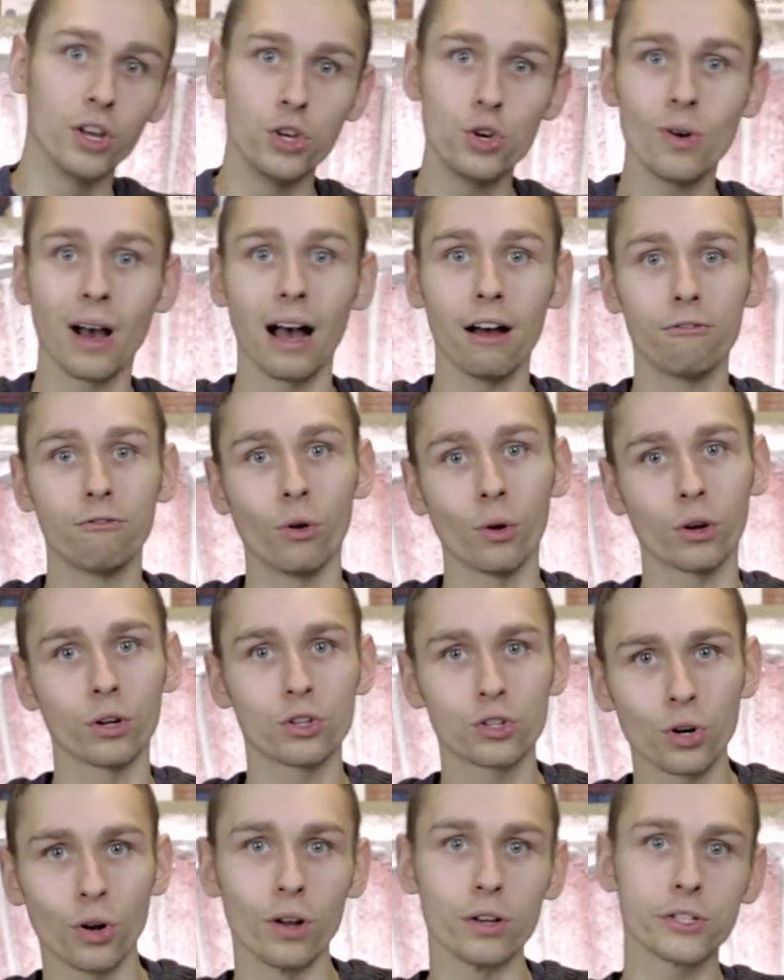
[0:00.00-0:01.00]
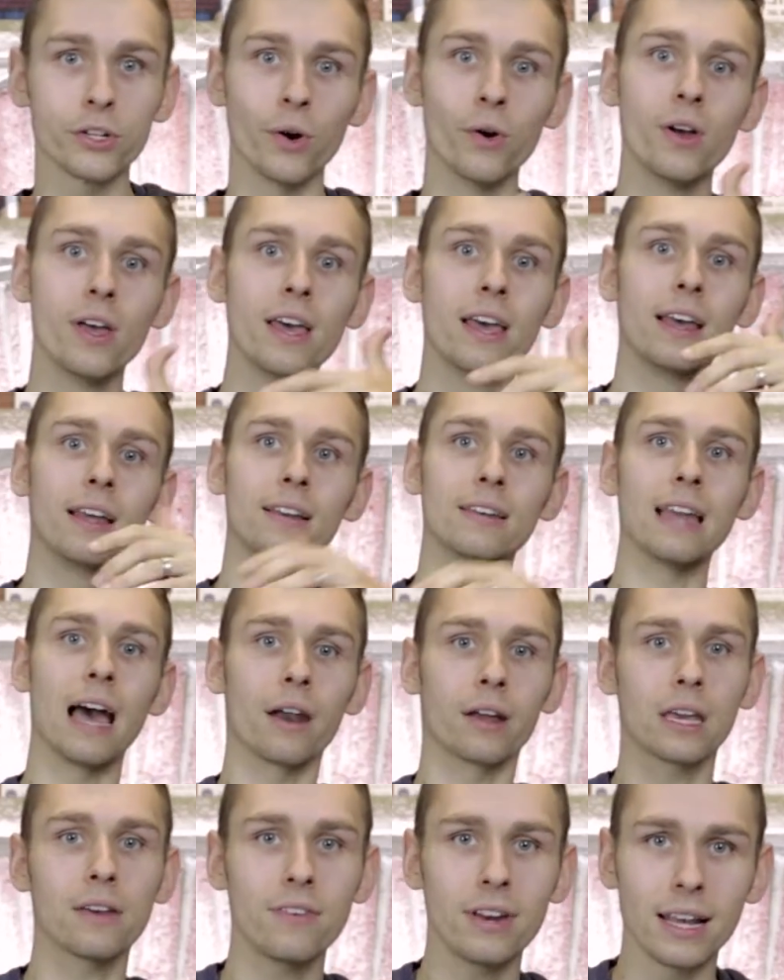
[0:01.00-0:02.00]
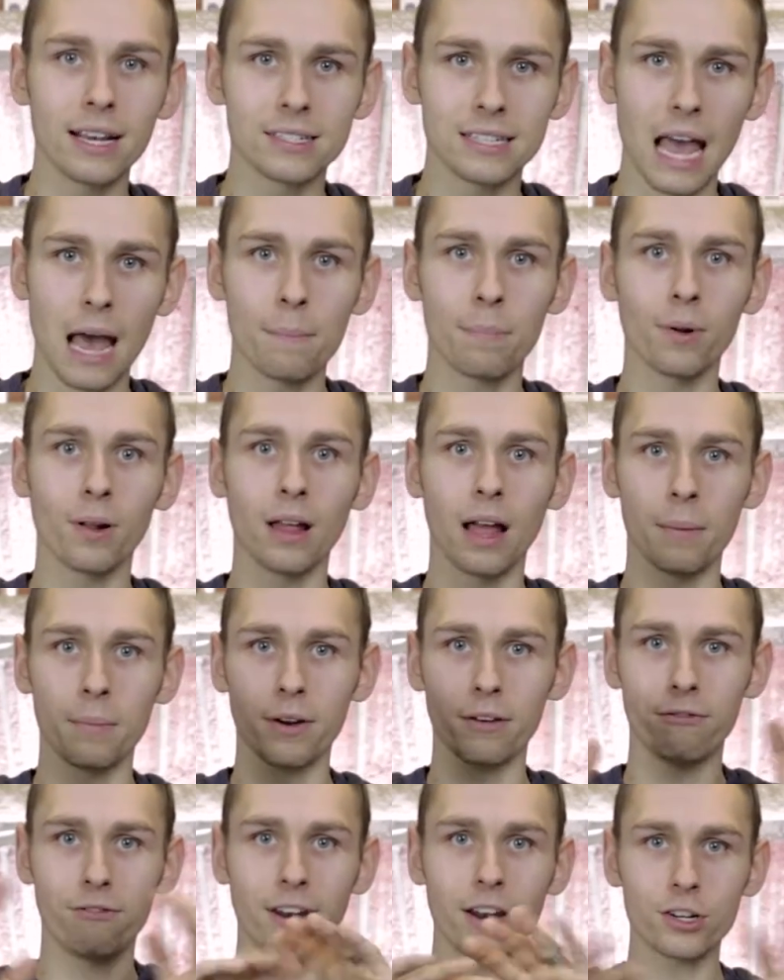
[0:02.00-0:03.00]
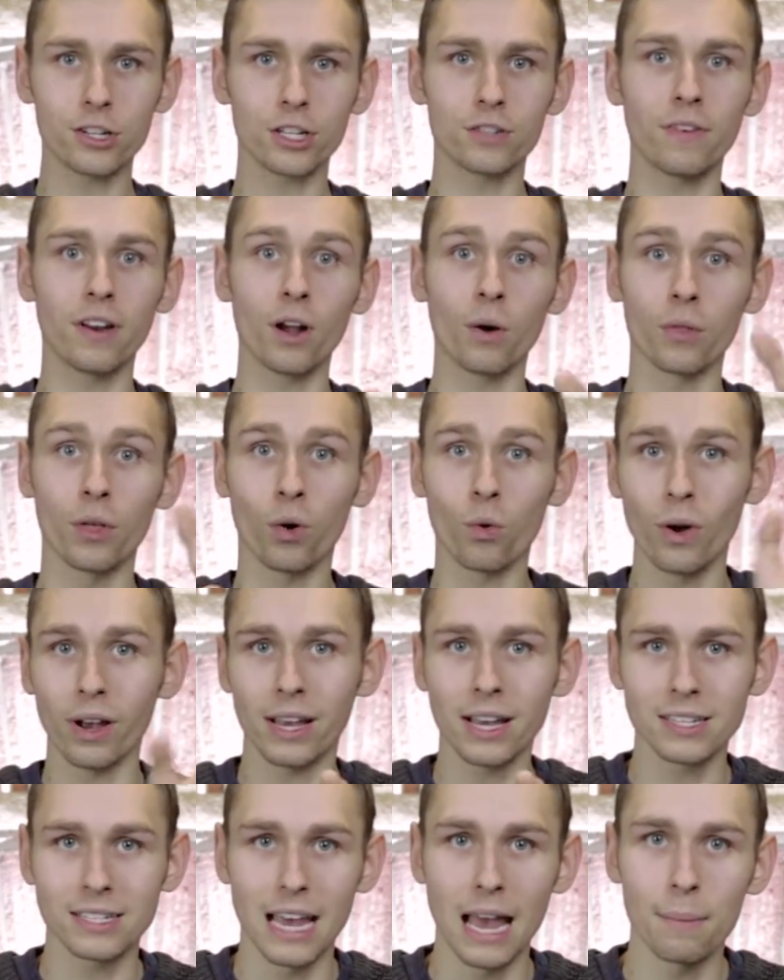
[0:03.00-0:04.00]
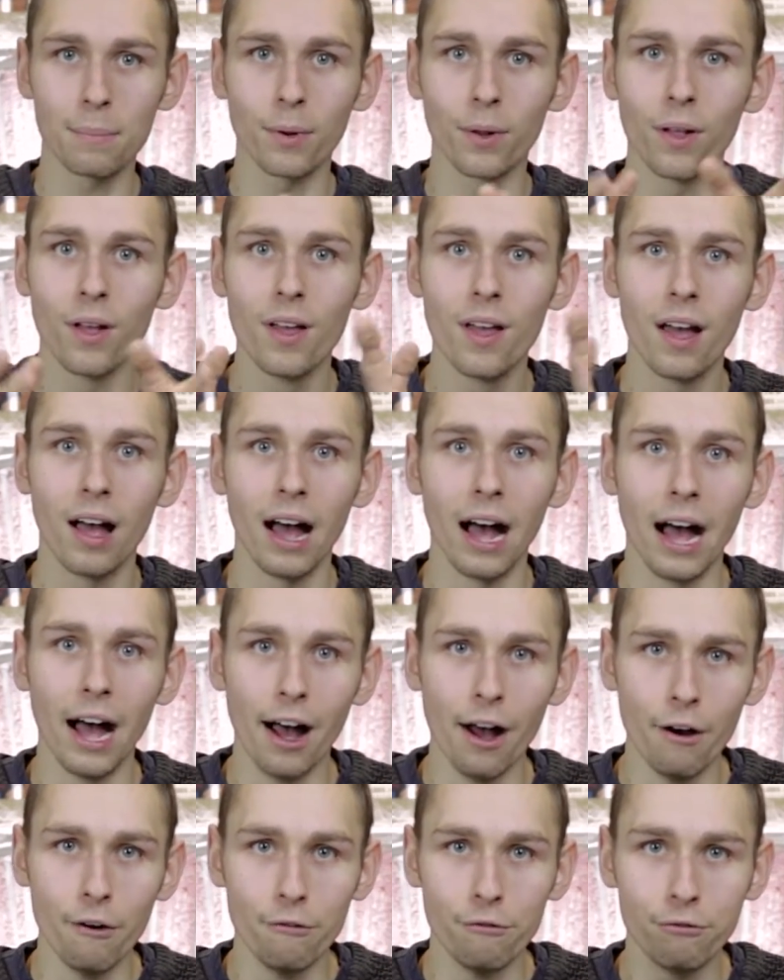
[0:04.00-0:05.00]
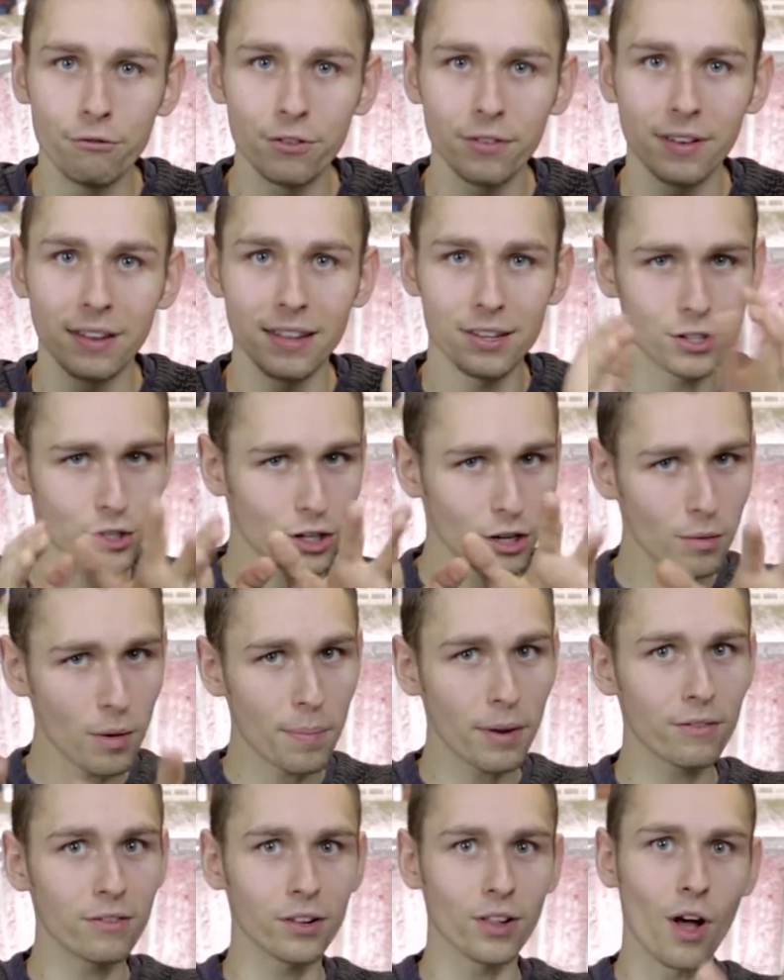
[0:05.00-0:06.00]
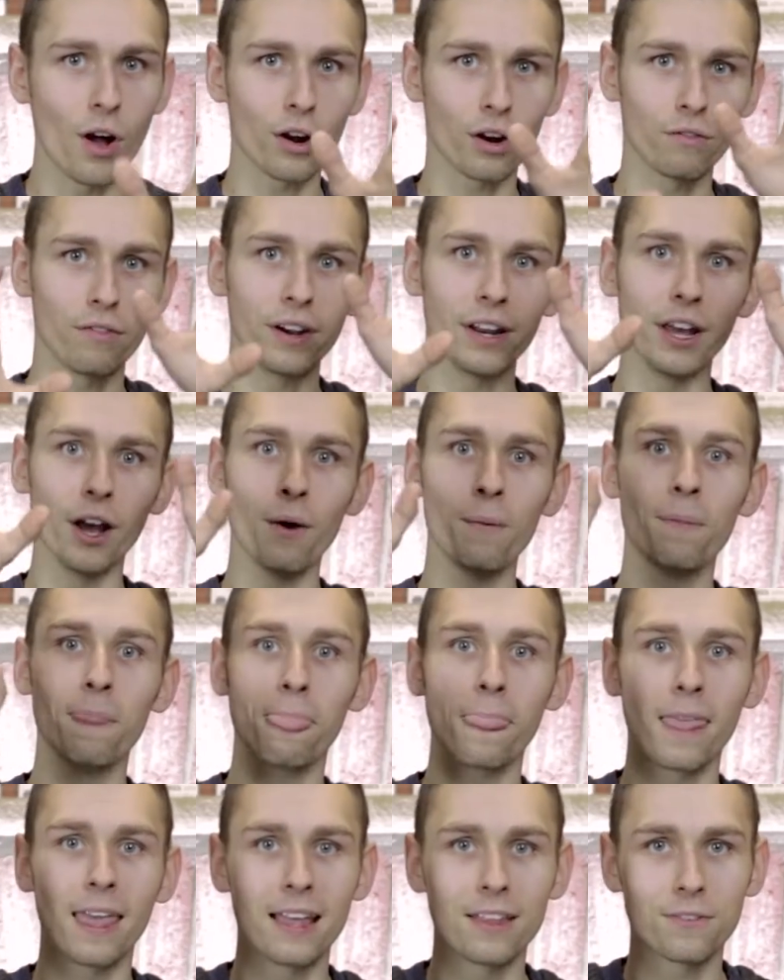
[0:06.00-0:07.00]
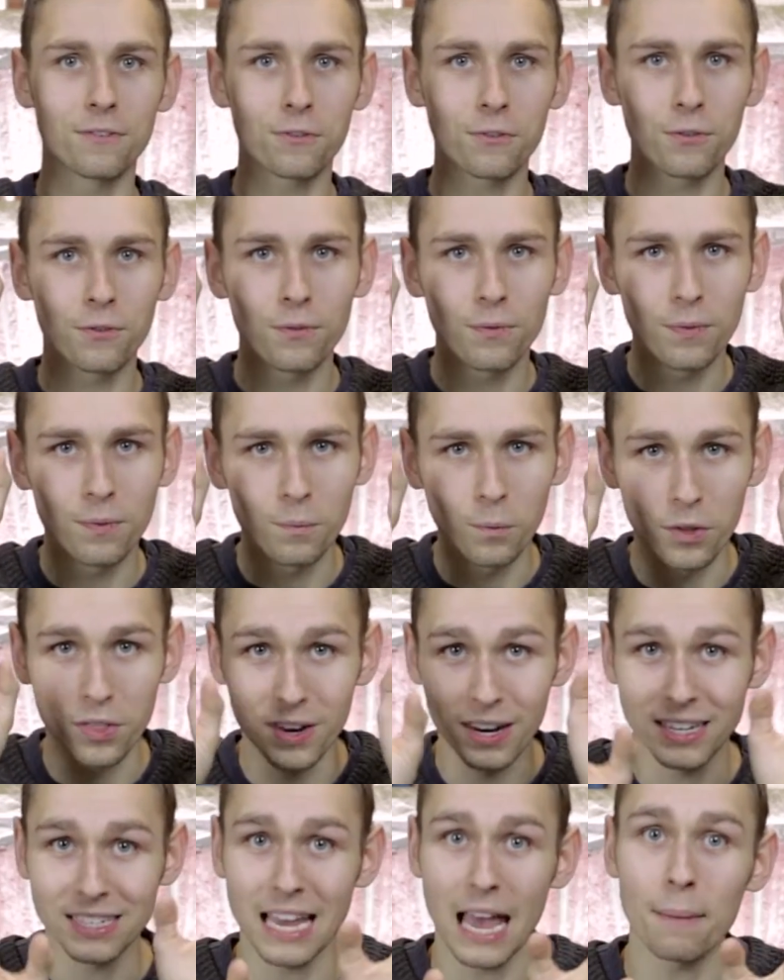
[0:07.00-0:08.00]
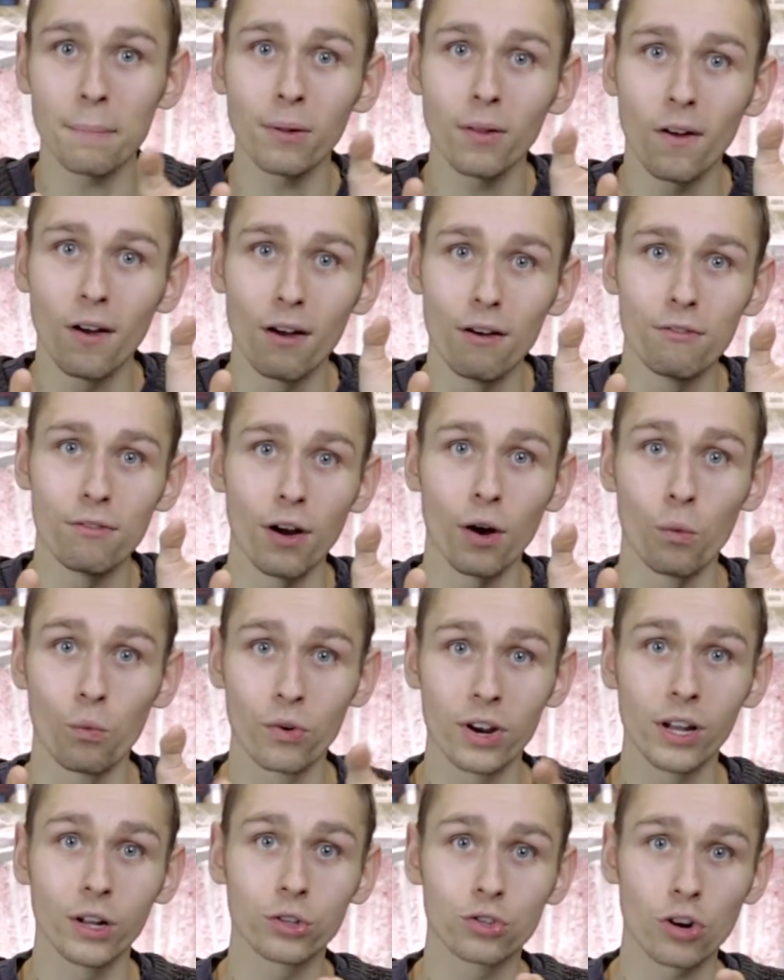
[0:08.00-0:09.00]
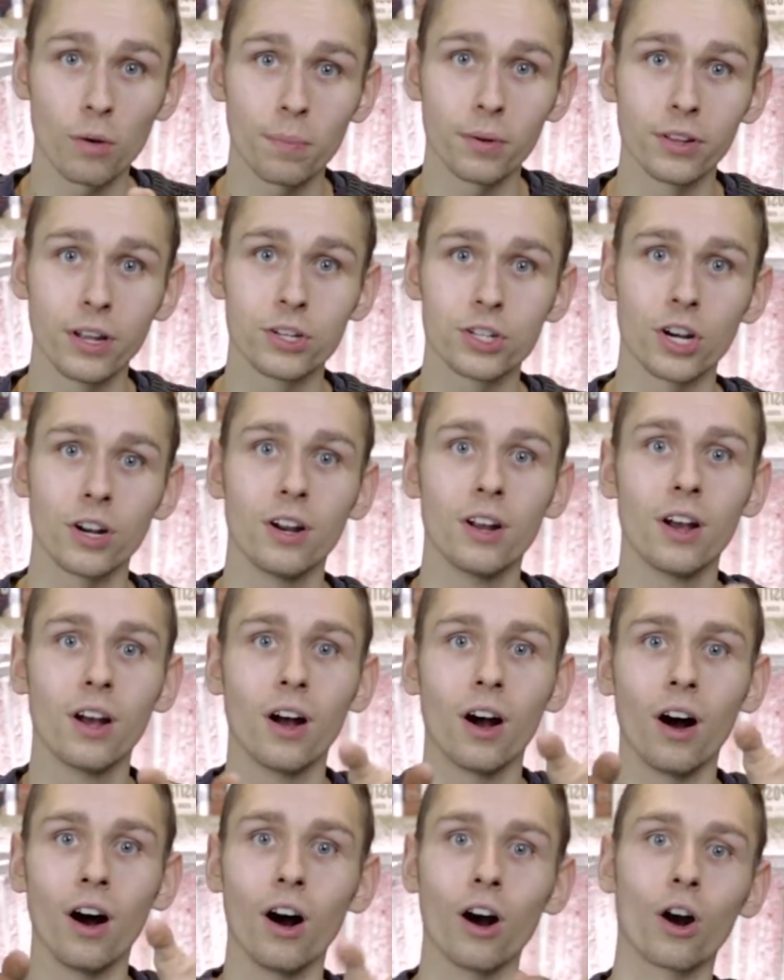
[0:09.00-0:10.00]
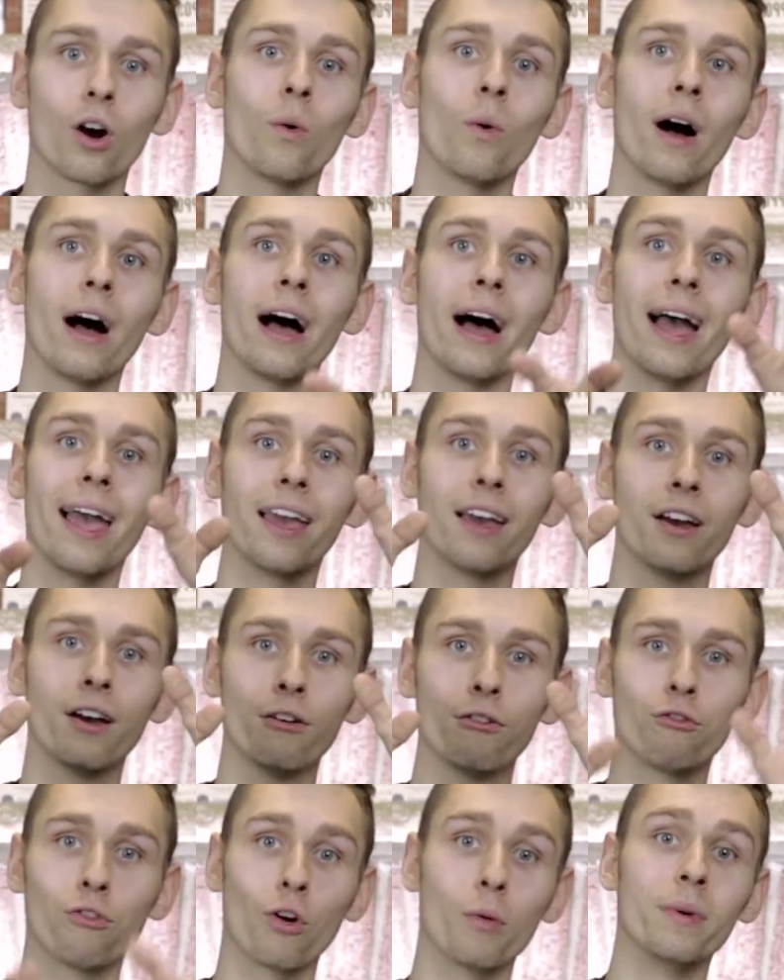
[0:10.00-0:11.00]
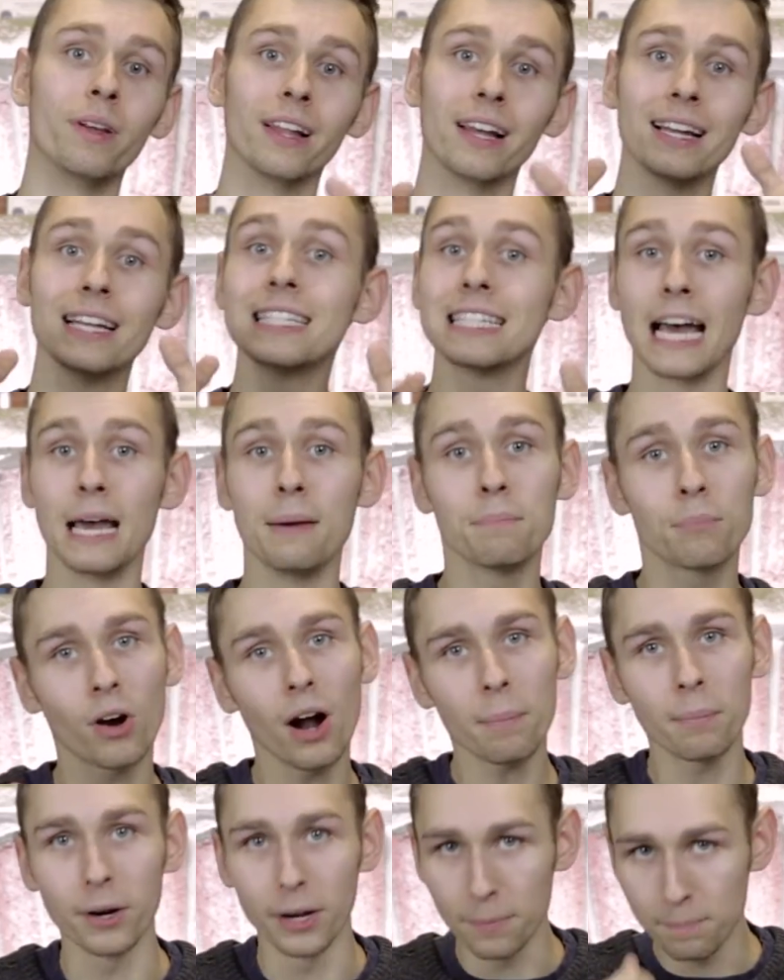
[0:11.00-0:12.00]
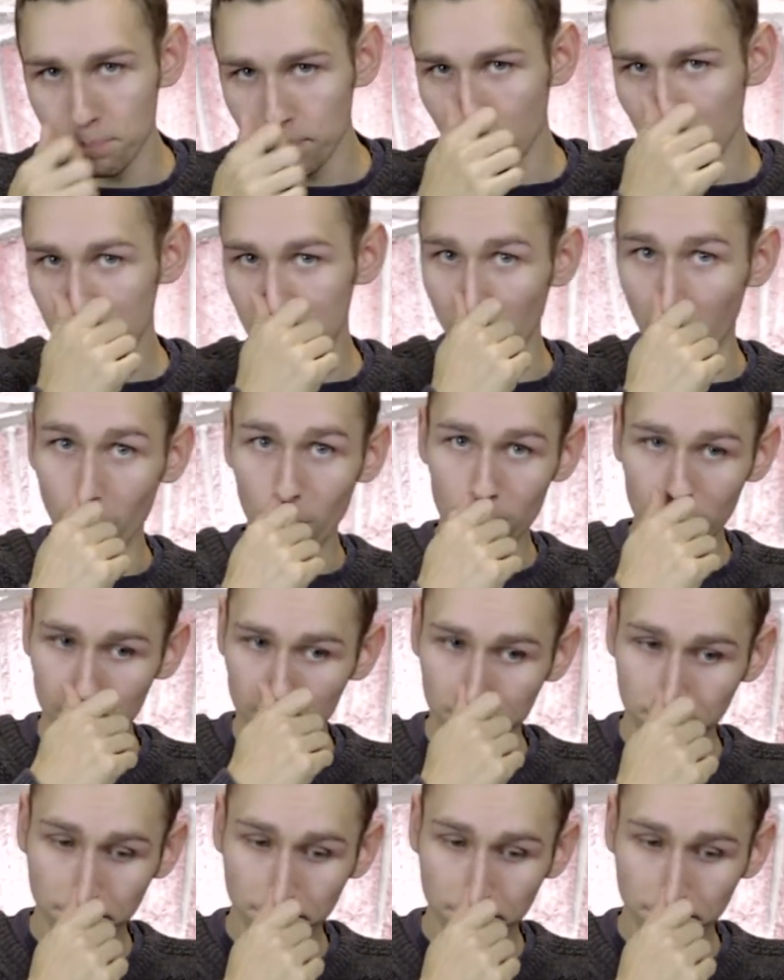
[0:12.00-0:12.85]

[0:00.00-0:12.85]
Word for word: You have full control. So now to give you an example, I'm going to finish this video with a quick example of this is going to be a bit of a longer video with an example of a real triple digit ROI formula type property. So